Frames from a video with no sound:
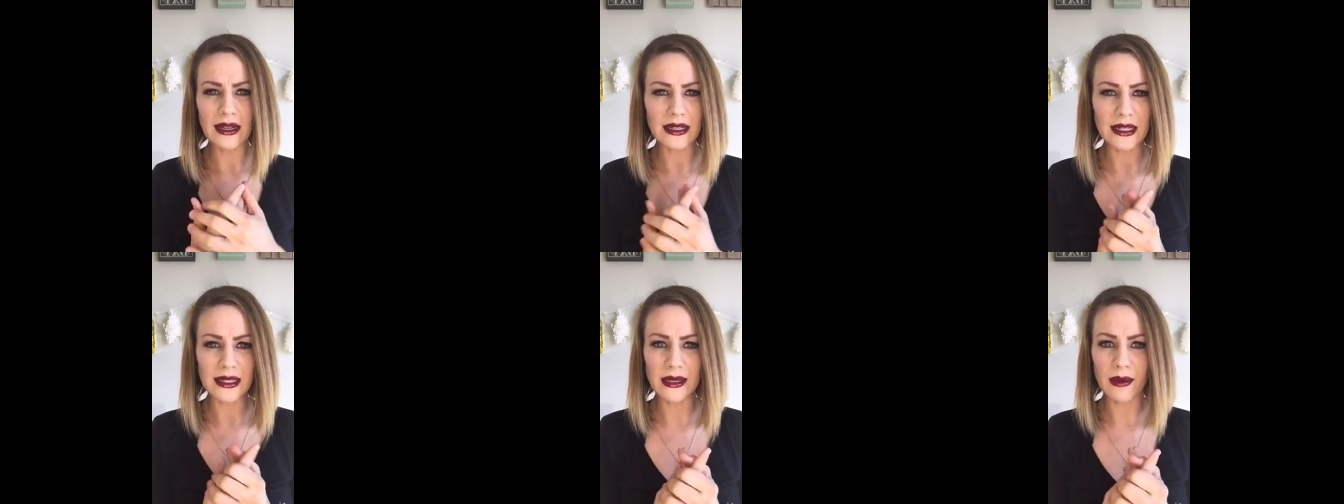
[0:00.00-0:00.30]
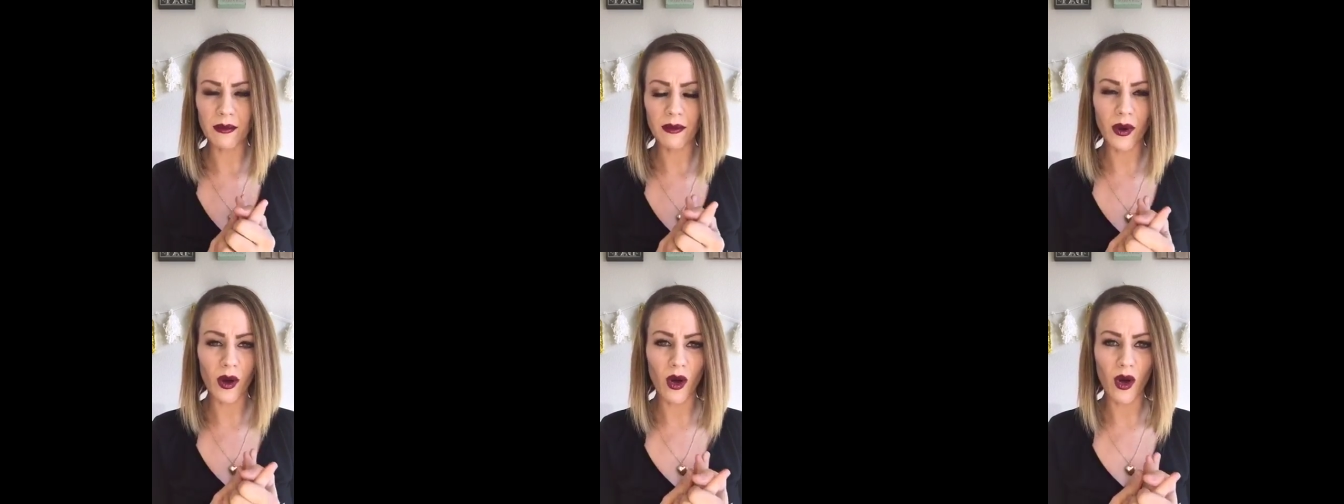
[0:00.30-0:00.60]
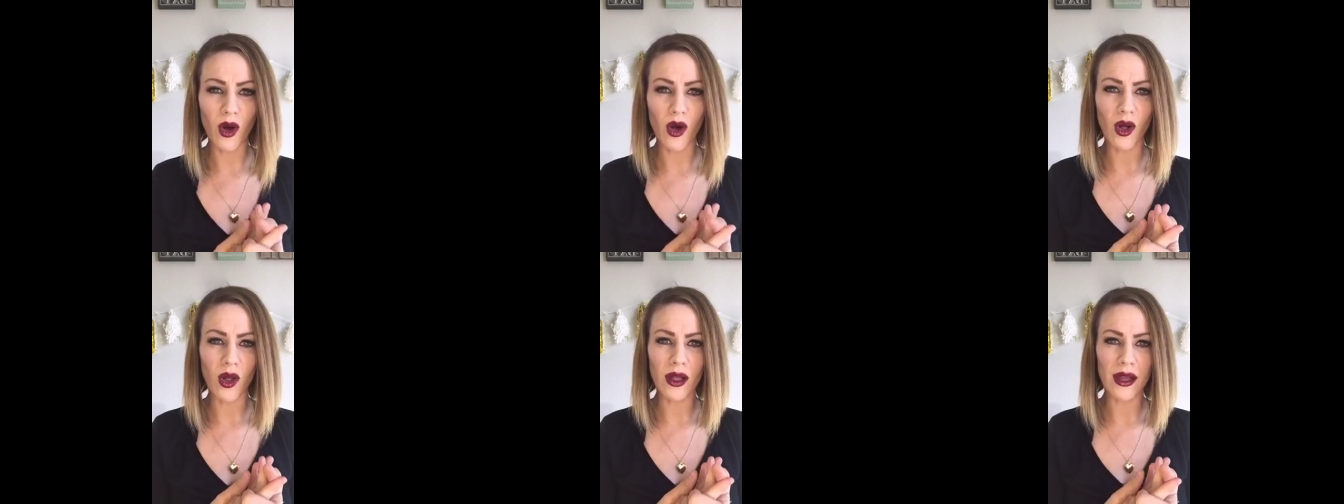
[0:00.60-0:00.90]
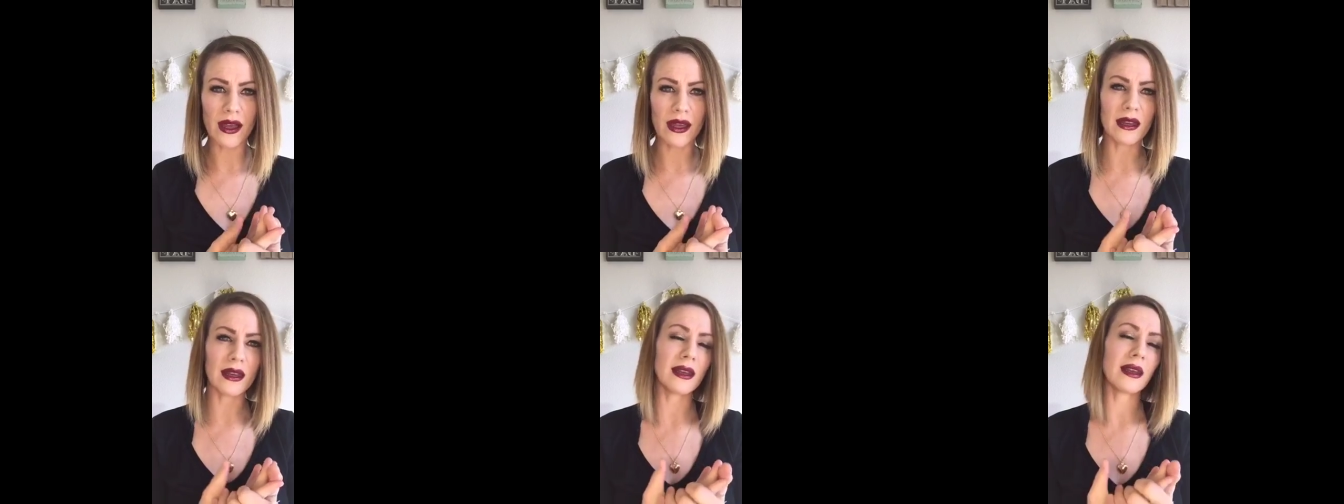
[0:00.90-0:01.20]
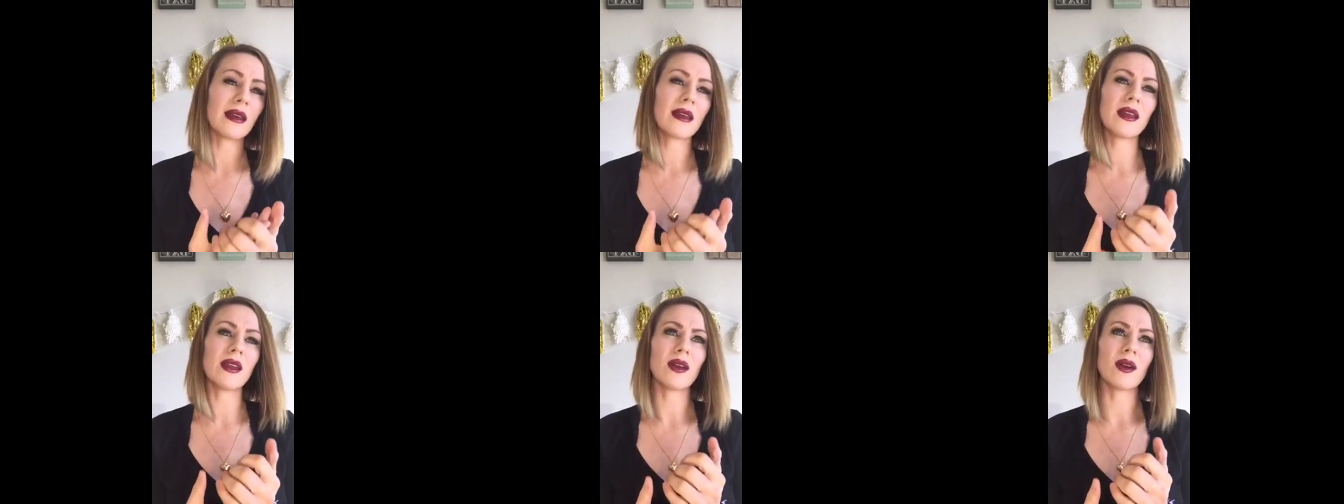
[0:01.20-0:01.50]
It doesn't pull.
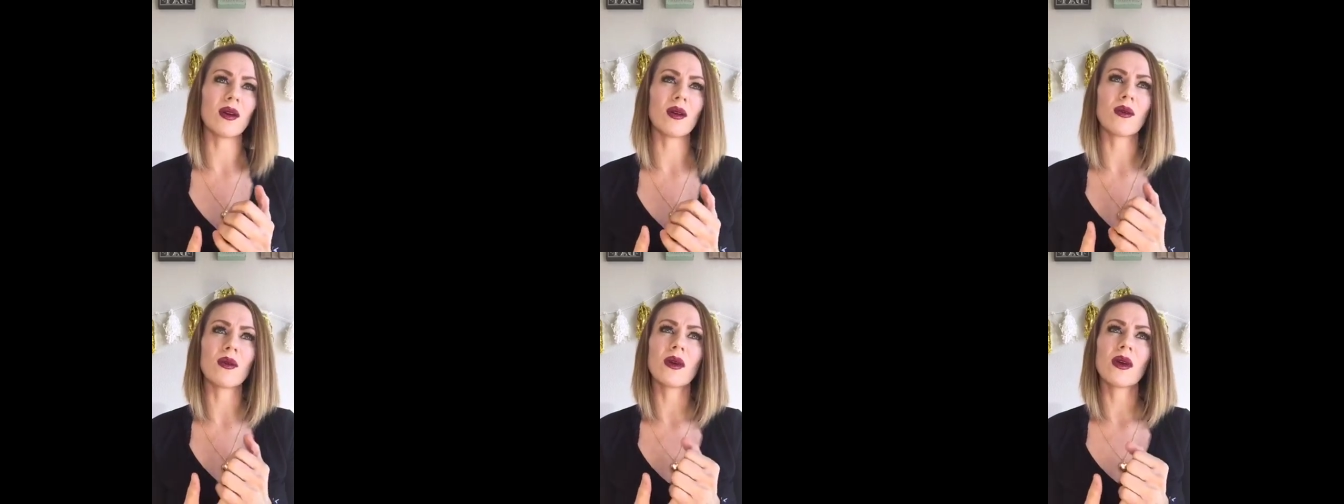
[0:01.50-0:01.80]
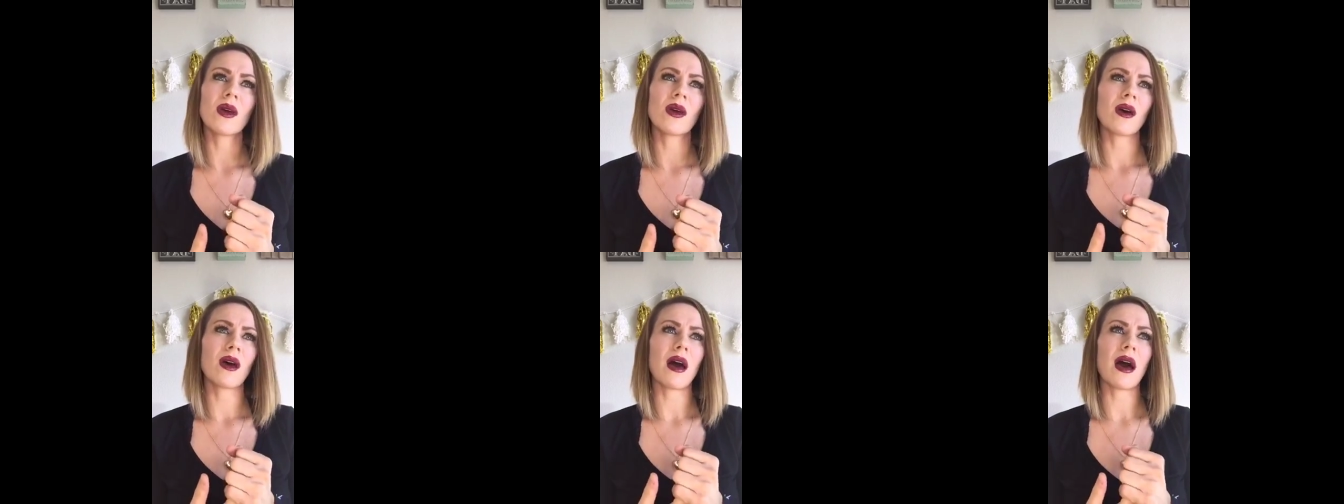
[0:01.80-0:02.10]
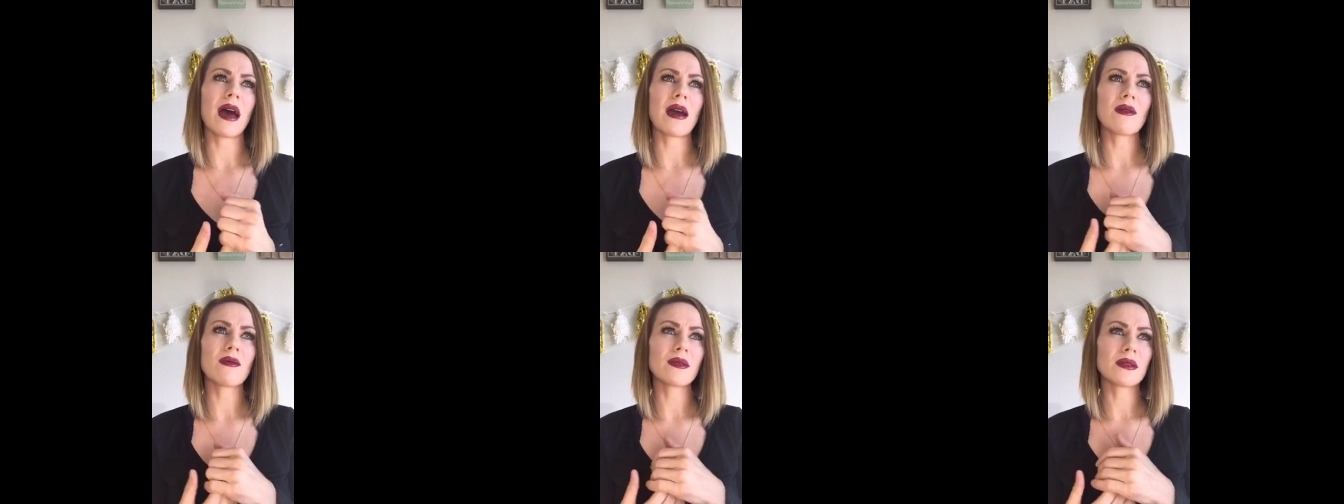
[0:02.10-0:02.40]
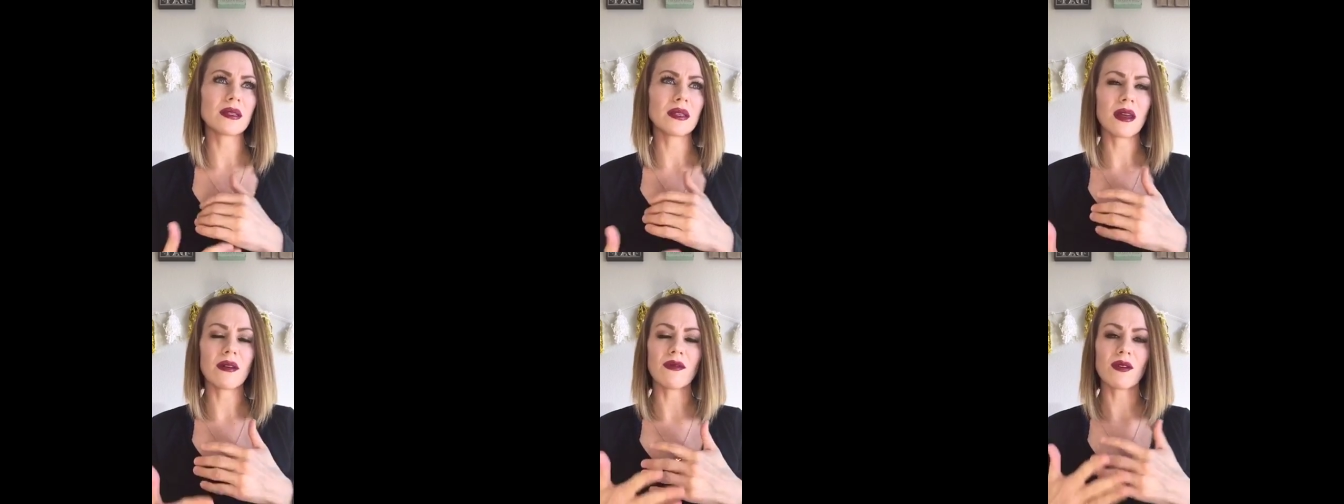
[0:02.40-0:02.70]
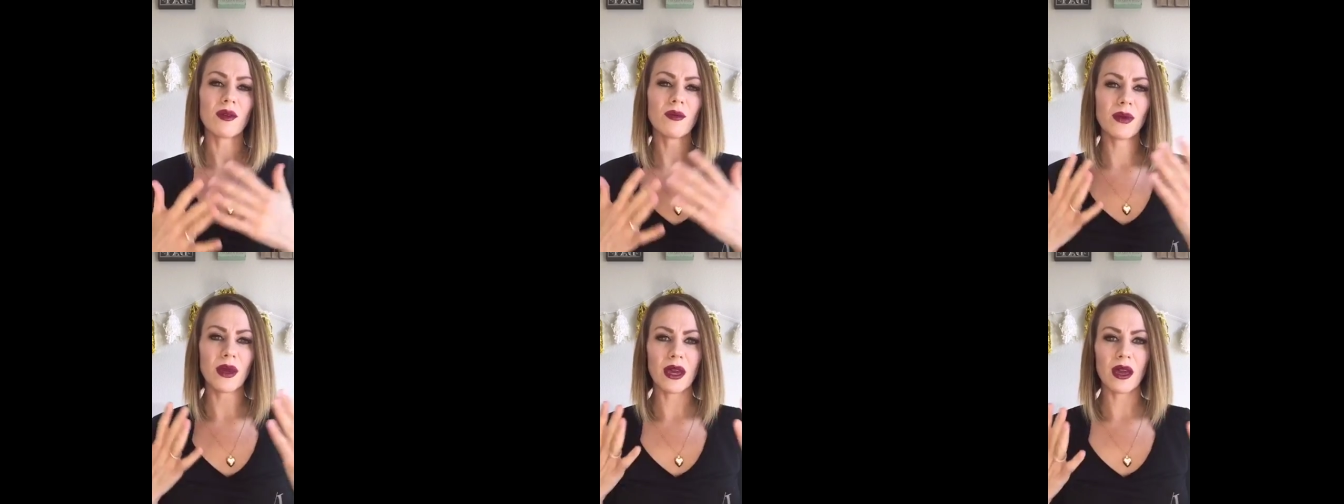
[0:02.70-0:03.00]
And, you know, I was
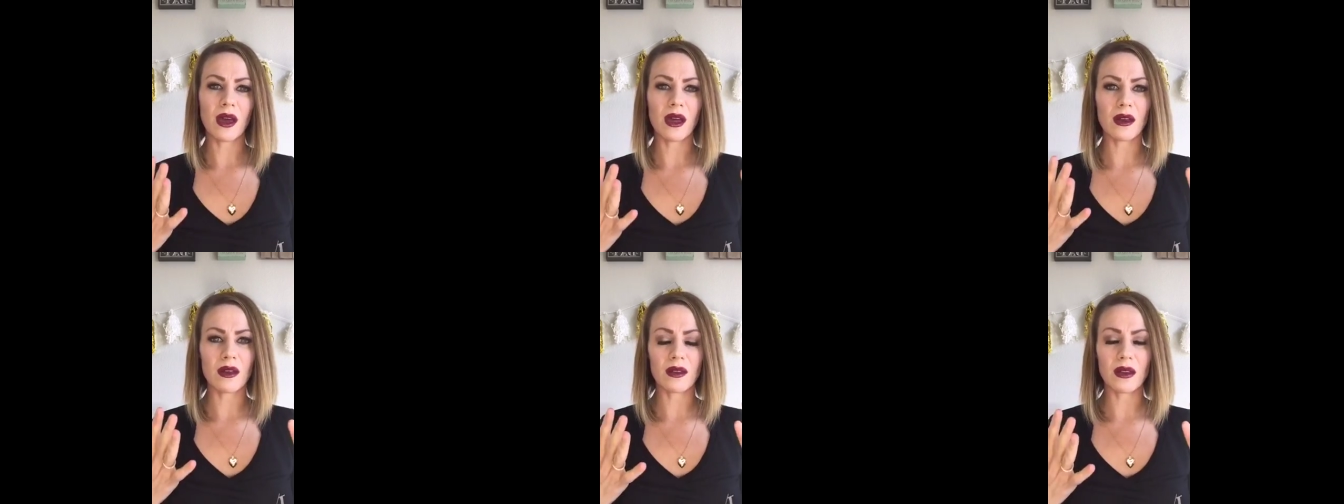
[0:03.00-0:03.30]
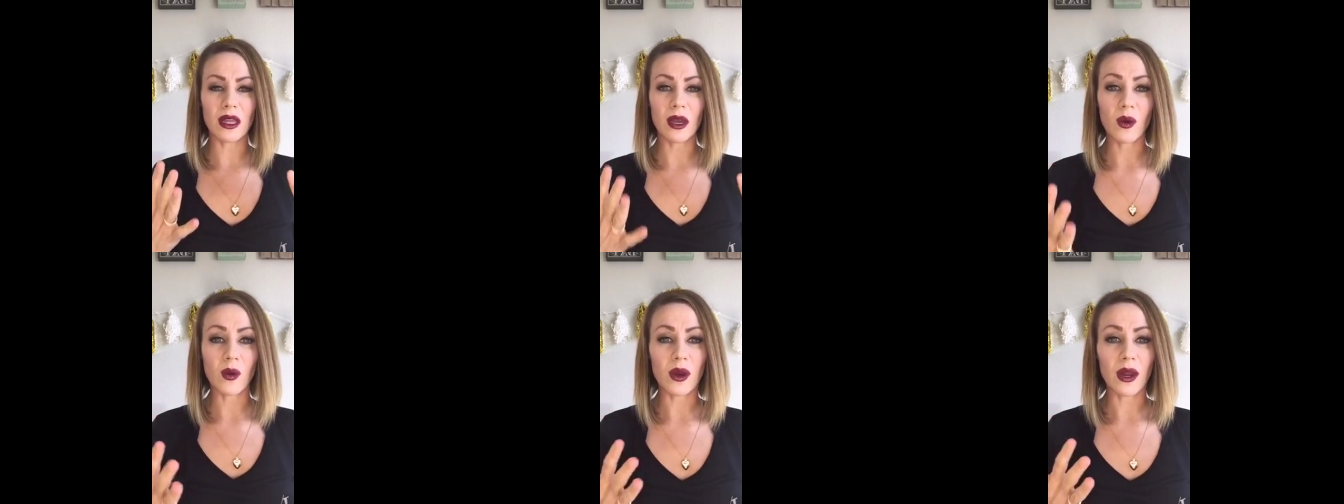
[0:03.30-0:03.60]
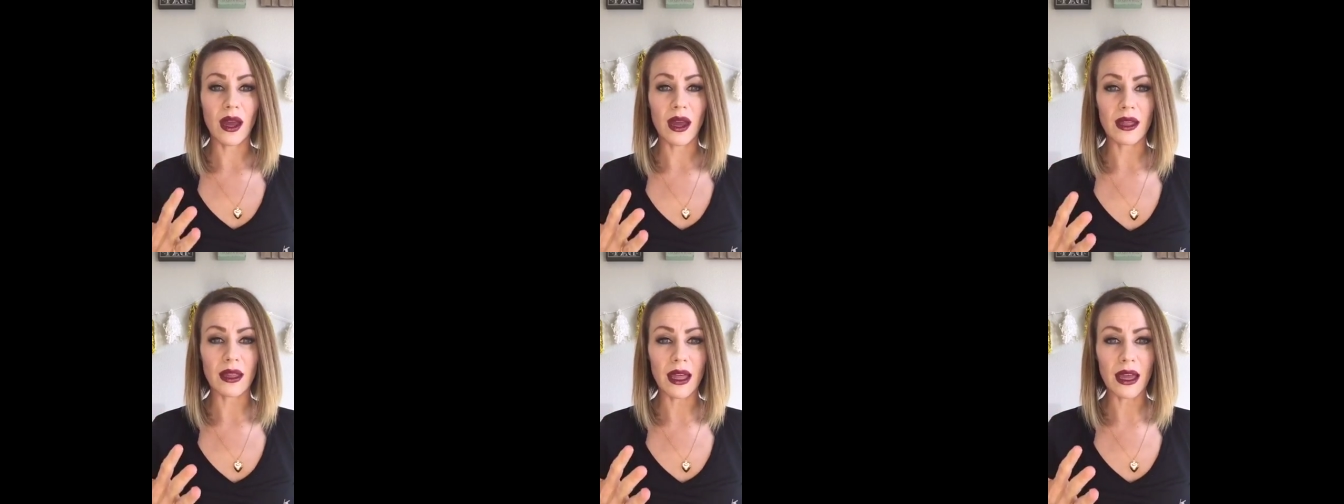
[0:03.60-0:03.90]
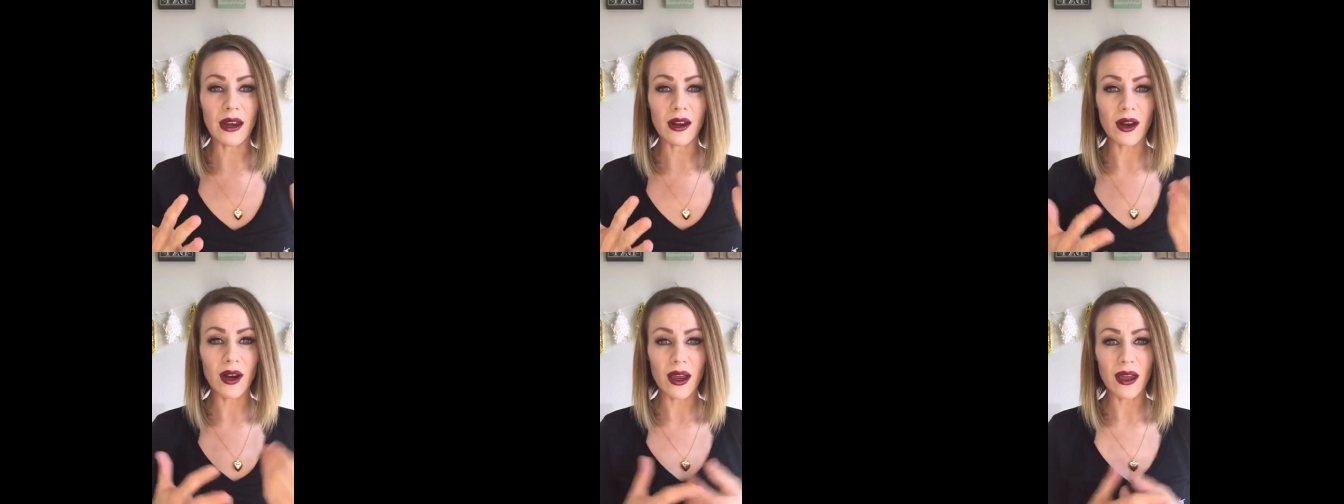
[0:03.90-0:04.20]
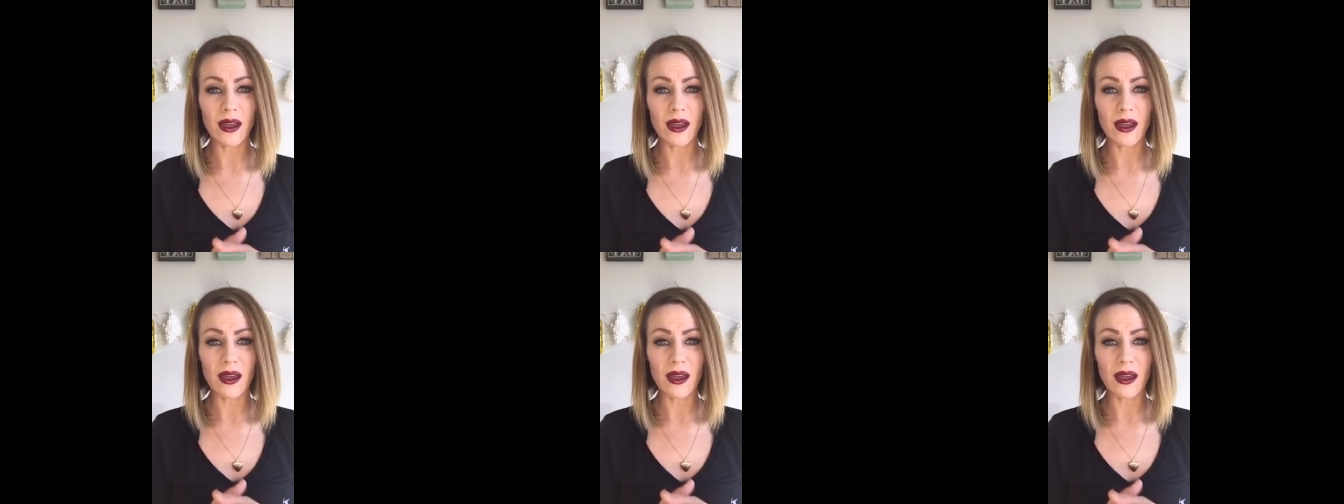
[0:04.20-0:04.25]
never big on liquid eyeliner.